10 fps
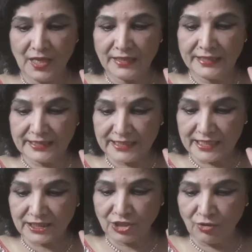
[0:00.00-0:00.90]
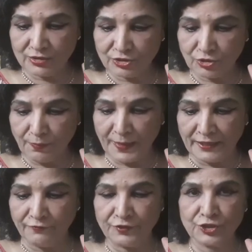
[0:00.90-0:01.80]
This is also
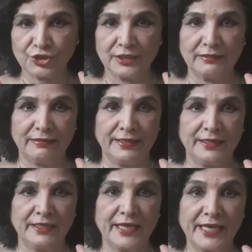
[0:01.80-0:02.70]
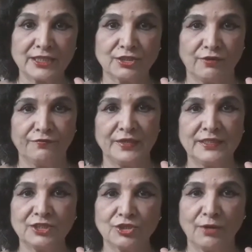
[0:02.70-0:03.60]
beneficial in case of
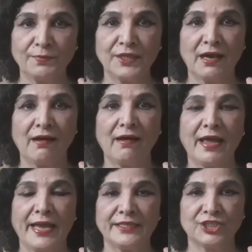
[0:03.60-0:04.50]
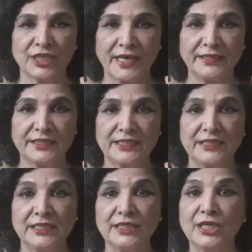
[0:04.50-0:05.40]
insomnia,
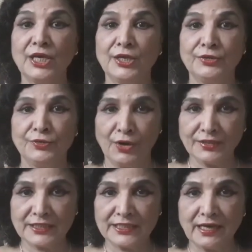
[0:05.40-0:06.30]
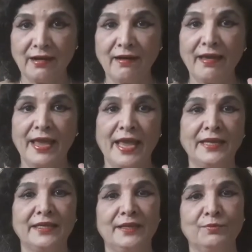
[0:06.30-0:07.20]
anxiety, nausea
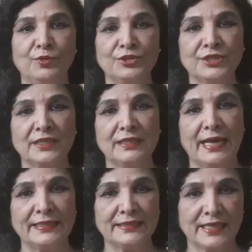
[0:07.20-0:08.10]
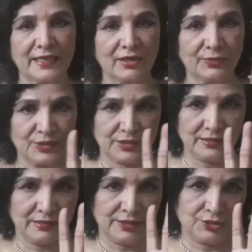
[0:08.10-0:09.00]
and emotional and
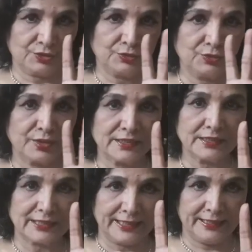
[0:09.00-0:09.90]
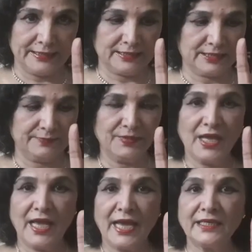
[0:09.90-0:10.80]
psychological issues. You can see it,
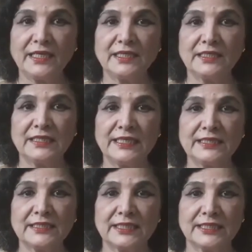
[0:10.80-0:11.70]
and these